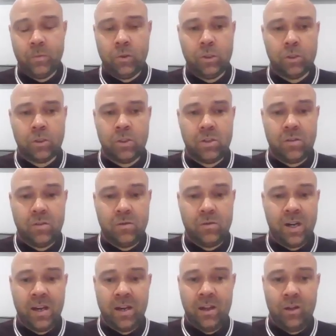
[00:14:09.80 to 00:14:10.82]
Just
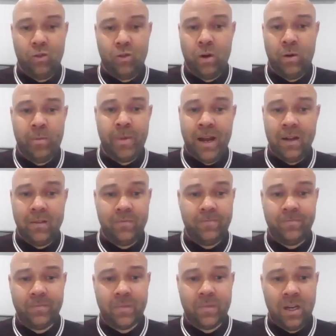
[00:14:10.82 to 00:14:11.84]
trying to do our bit.
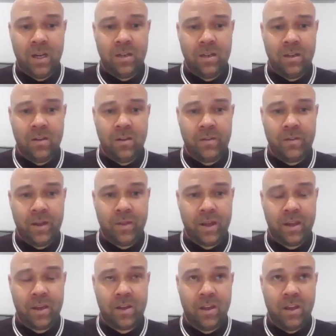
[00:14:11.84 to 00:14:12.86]
And I
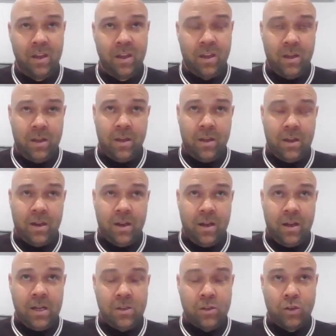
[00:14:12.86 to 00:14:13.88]
think
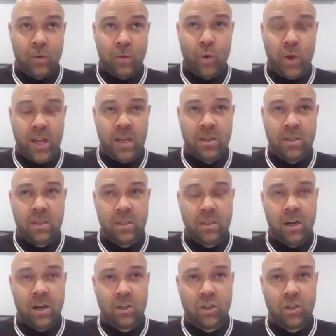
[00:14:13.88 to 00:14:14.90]
in some ways
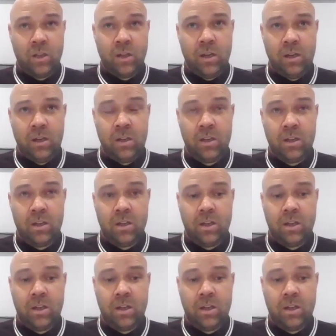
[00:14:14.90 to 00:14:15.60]
it's actually,